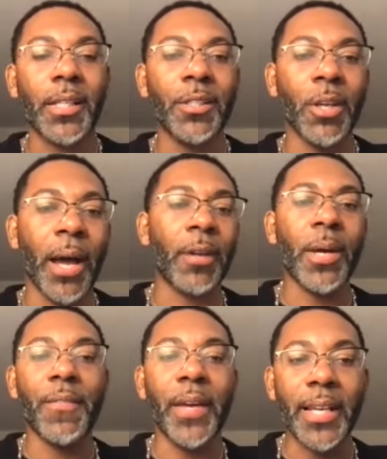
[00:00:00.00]
I don't
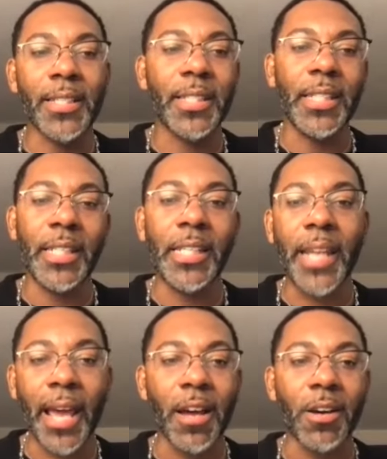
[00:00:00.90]
have a STD
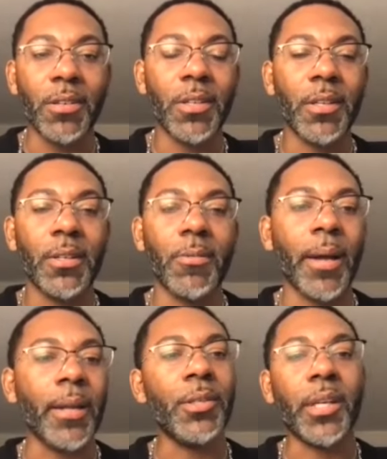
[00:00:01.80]
now.
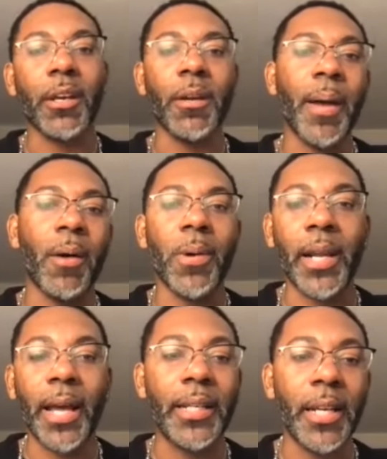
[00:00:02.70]
Why do you care about
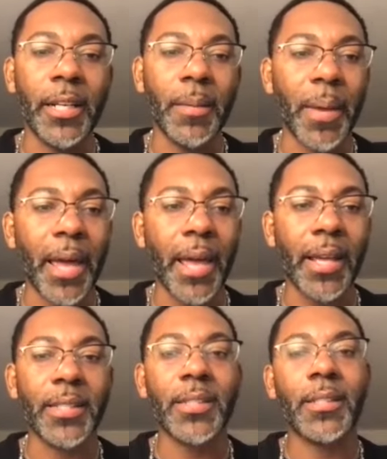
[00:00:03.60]
what I done in the
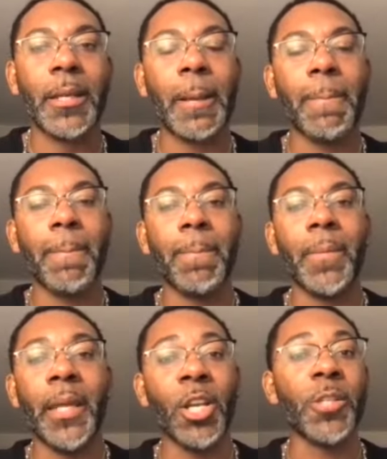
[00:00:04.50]
past?
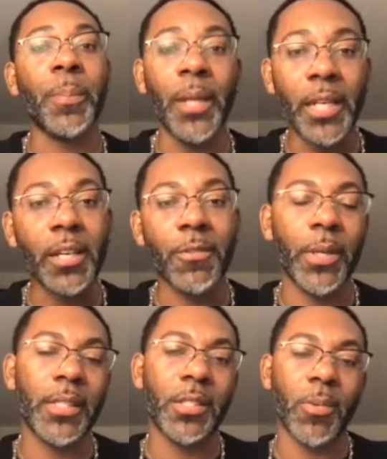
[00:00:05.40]
And there's plenty of
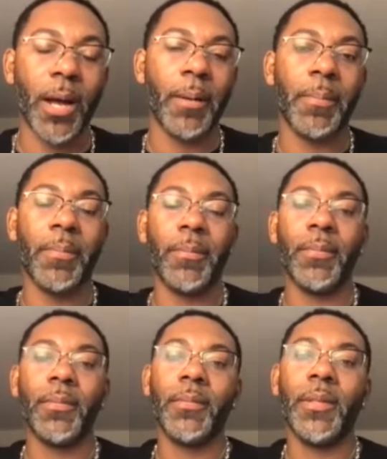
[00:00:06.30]
reasons why
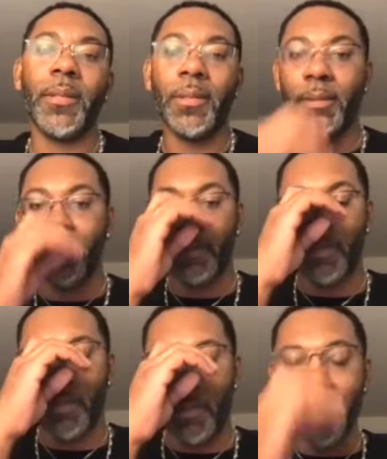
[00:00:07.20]

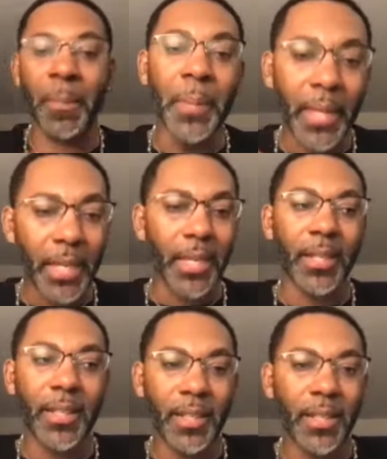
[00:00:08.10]

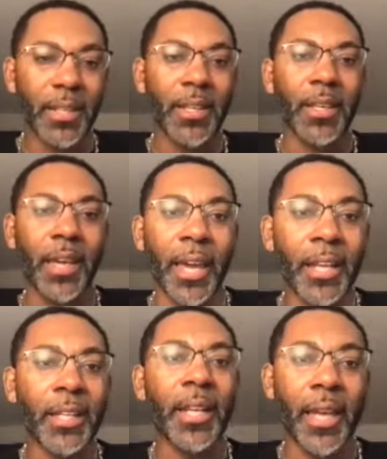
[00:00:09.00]
men
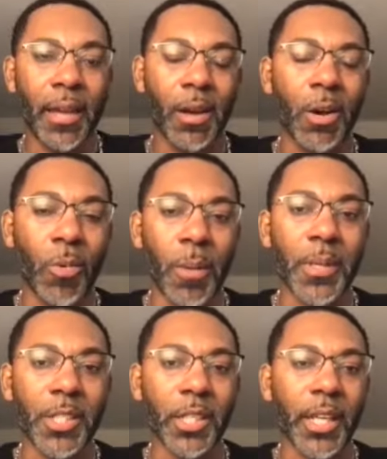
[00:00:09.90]
and a
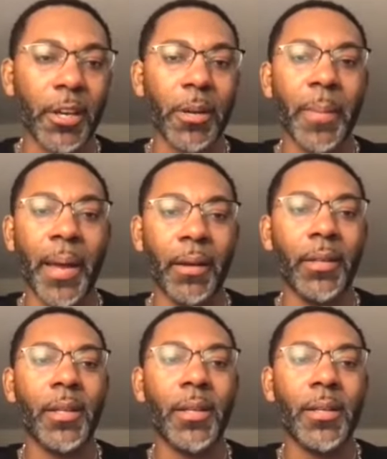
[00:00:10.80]
woman should care about
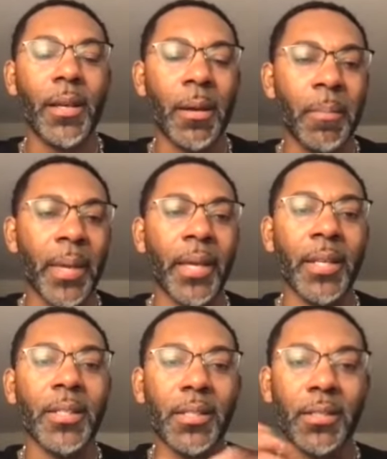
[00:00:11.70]
a
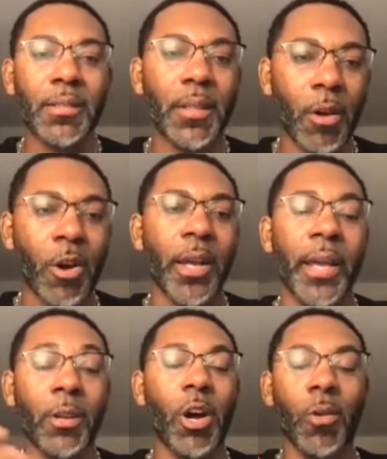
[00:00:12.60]
man's or
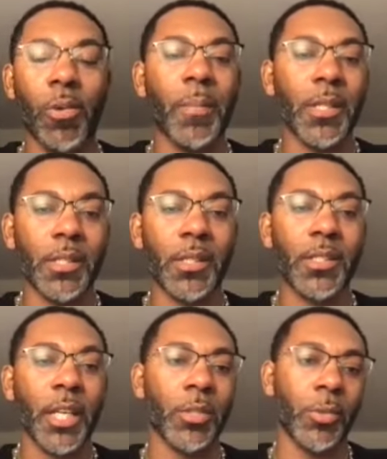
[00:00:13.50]
a woman's
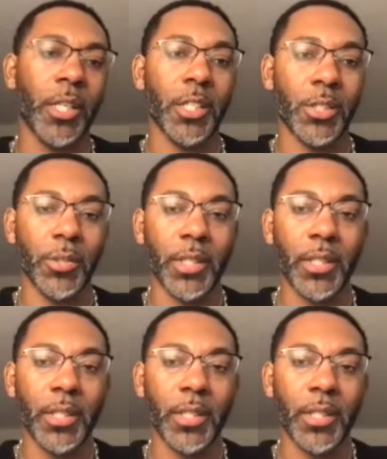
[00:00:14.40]
sexual history.